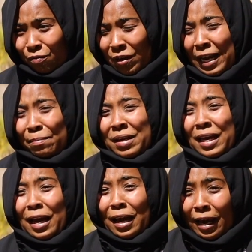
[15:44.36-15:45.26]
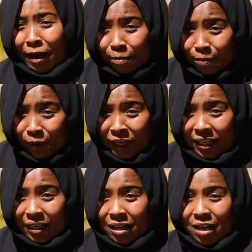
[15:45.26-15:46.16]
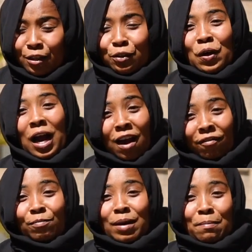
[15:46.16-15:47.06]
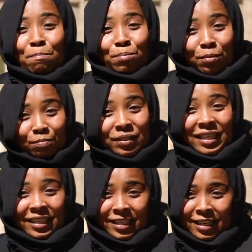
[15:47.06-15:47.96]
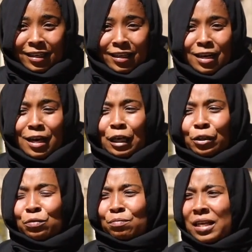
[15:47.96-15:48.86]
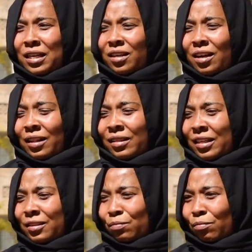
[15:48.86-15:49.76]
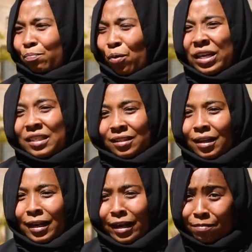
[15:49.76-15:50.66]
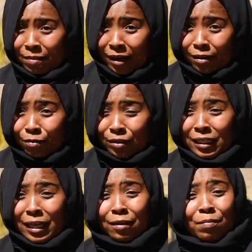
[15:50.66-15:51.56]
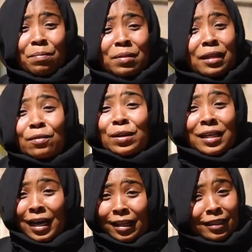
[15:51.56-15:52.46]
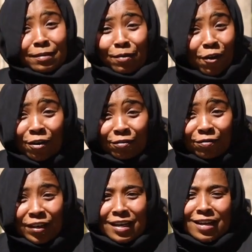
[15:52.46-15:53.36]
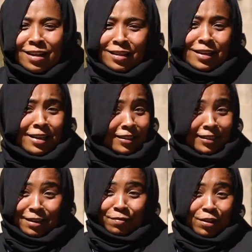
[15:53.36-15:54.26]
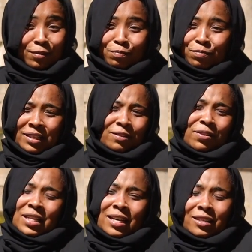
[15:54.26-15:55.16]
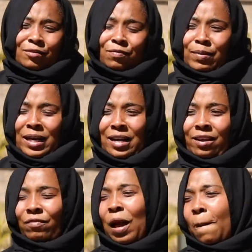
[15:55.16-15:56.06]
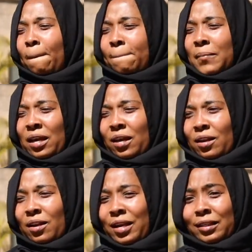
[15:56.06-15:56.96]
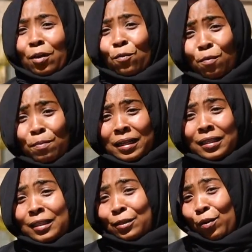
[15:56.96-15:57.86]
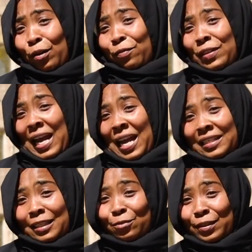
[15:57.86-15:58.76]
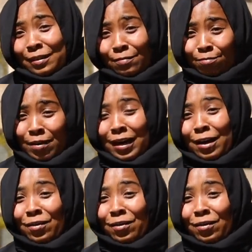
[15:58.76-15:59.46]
Will I be able to have my boobs again? To me, at that point as a layman, was like, maybe they will cut them off and then I stay without breasts for the rest of my life. And as a woman, this is one of the assets we brag